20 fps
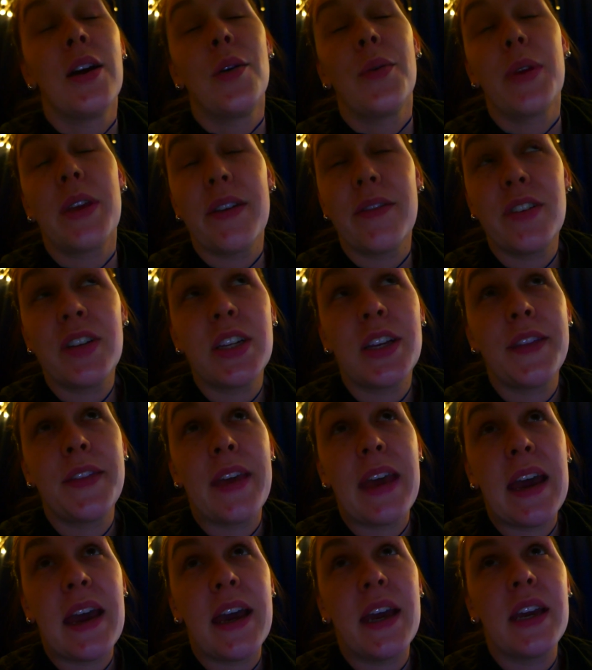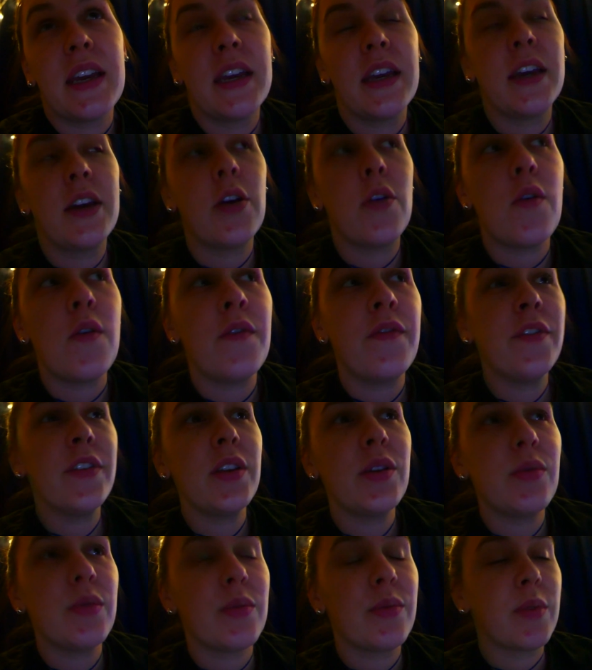we haven't done that.
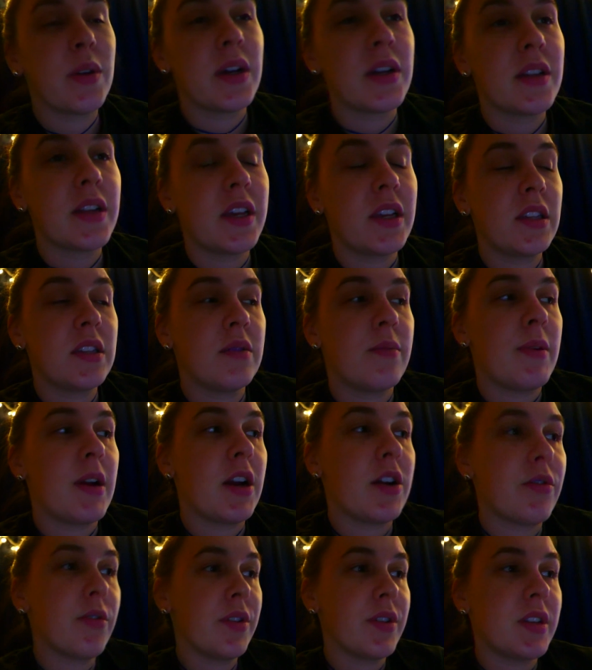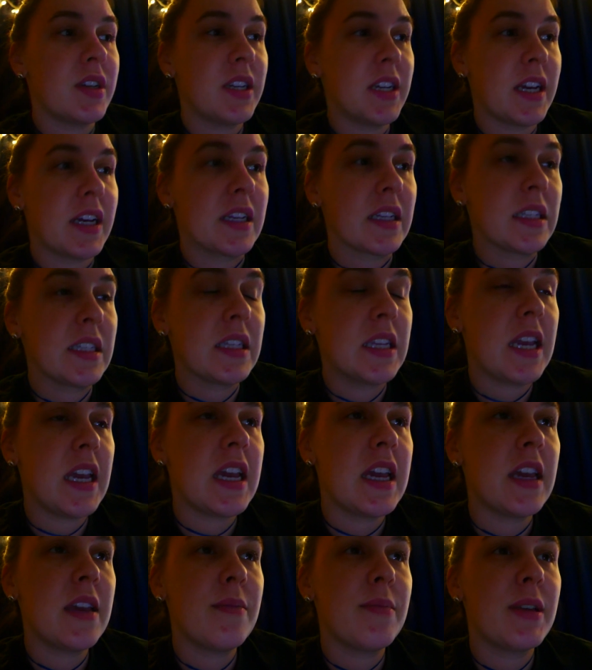Hopefully we will, like tomorrow or the next
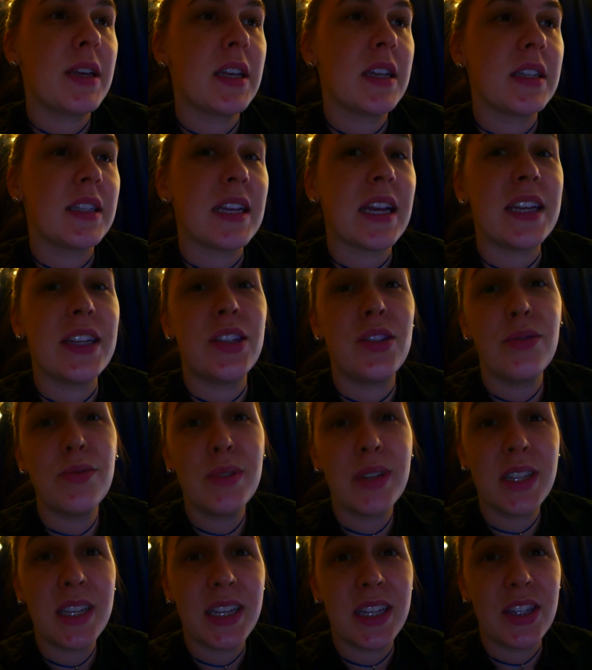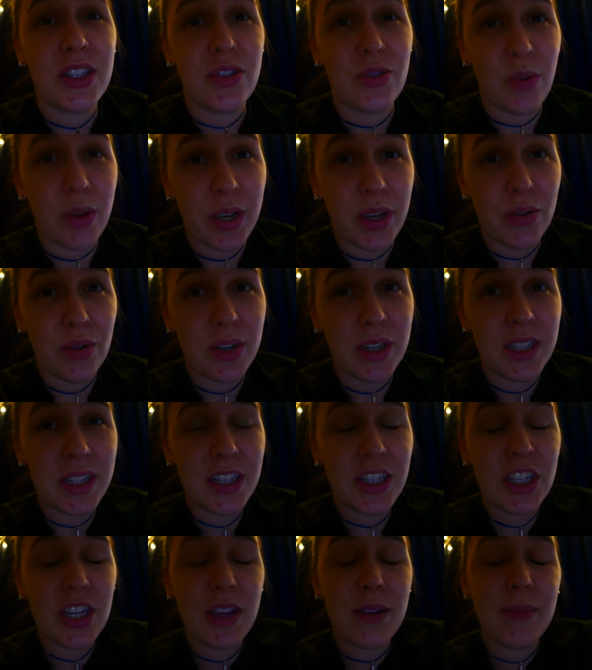day, because I do really enjoy going to the
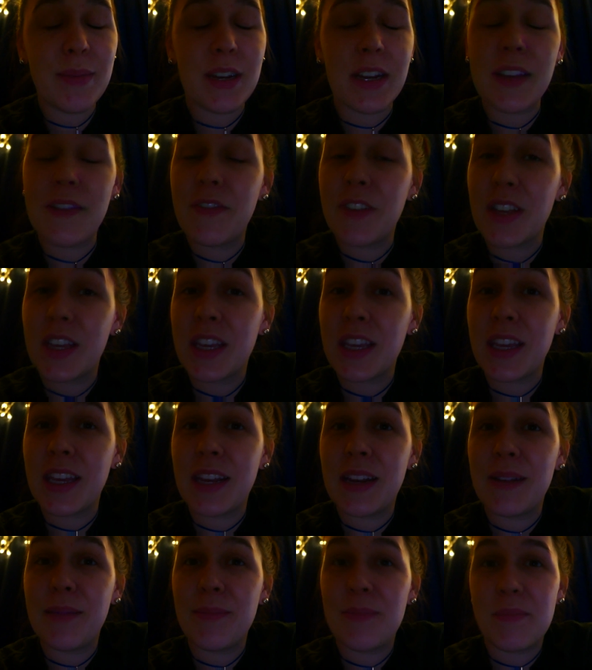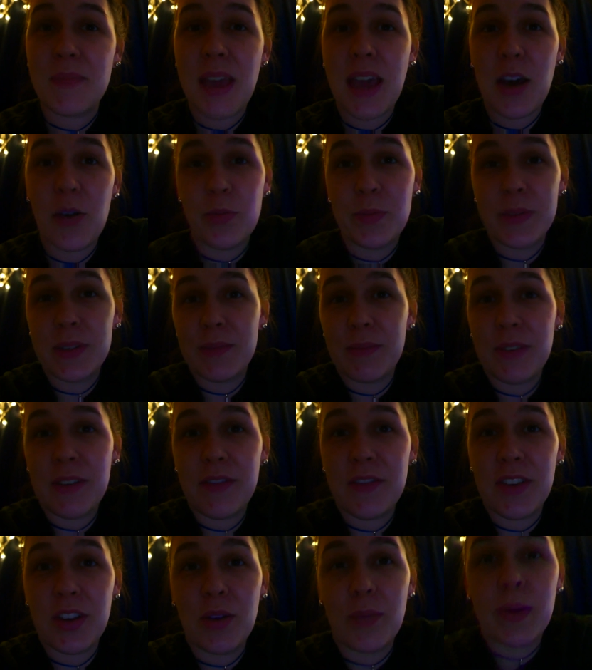gym and I feel like it helps me
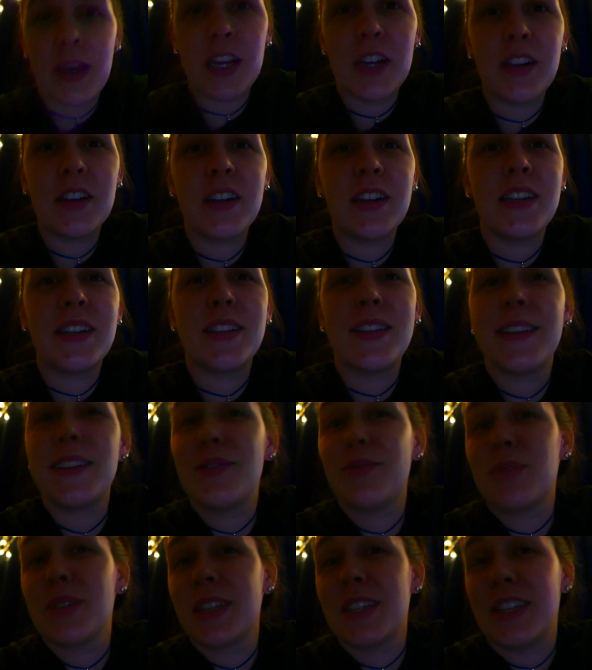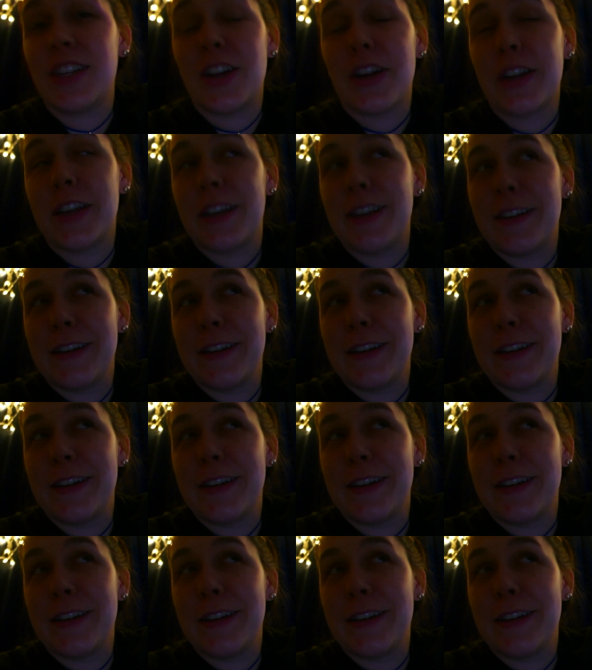feel better. It is really dark in